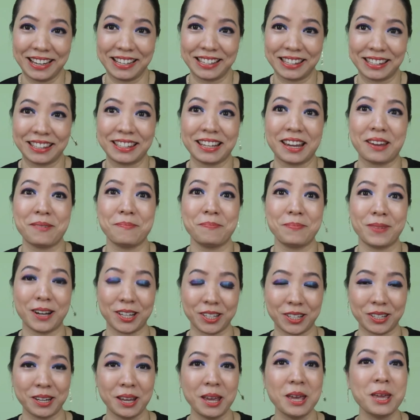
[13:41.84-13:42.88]
Yes,
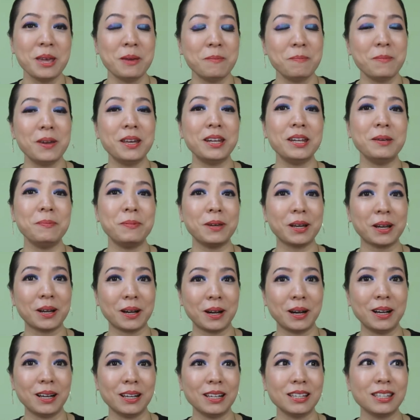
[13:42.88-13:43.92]
that much. Mainly
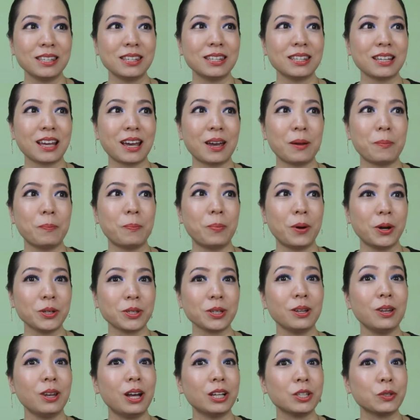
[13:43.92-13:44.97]
because I
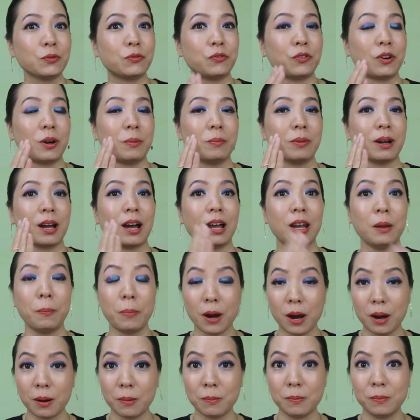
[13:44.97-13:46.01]
bought a lot from
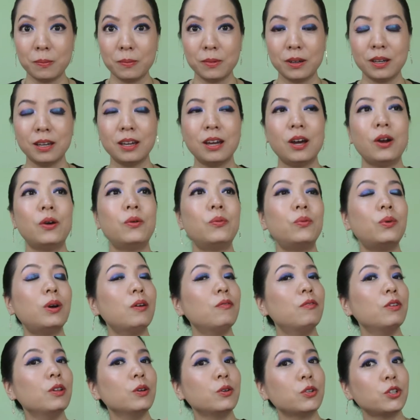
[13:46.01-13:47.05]
ColourPop,
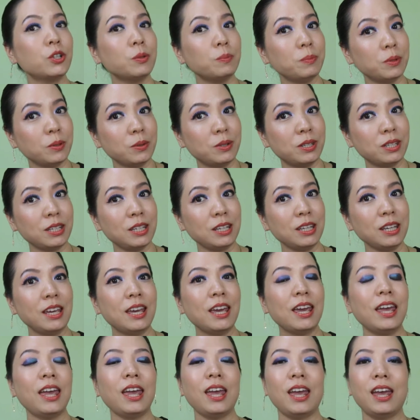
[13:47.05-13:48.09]
Revolution
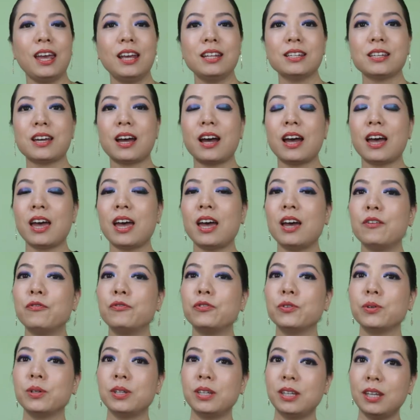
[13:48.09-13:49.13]
Beauty, and I
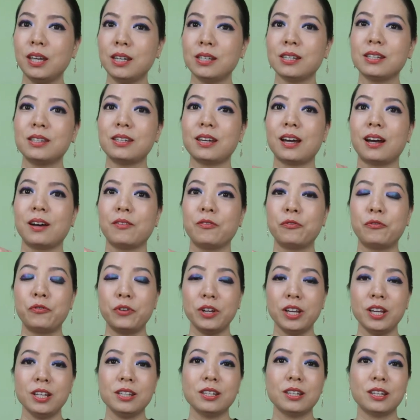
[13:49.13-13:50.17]
have to hit their
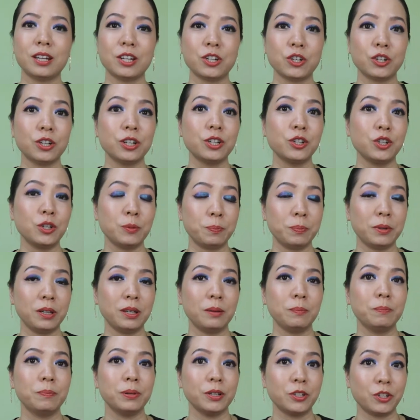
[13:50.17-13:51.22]
free international
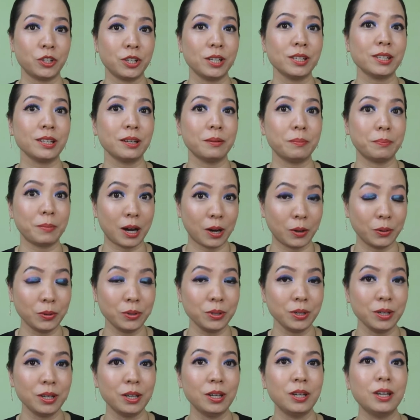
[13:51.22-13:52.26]
shipping purchase
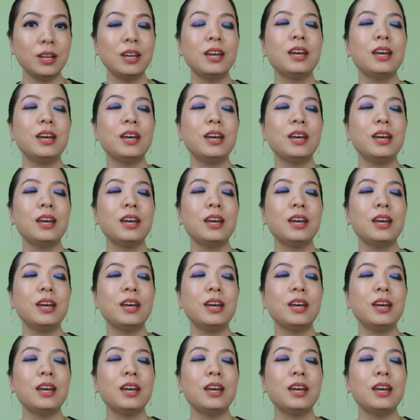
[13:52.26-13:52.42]
amount,